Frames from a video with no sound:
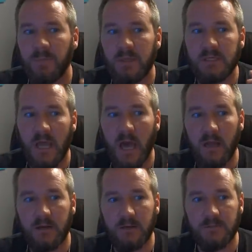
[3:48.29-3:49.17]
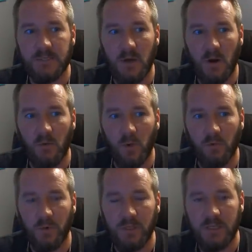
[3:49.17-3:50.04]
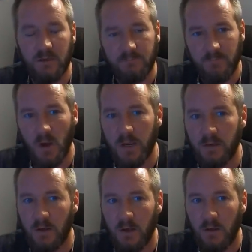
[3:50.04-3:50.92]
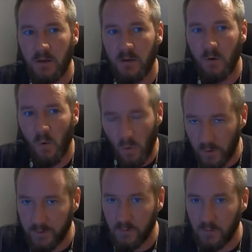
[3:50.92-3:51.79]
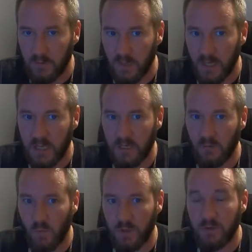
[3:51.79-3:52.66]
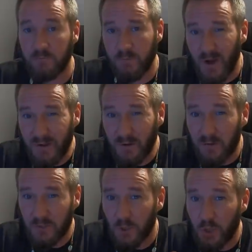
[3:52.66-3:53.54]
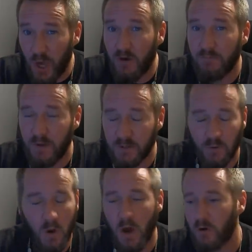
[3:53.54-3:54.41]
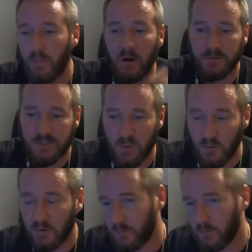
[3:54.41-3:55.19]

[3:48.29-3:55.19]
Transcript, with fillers: These additives are what really define oil and what you find on the shelf at your auto parts store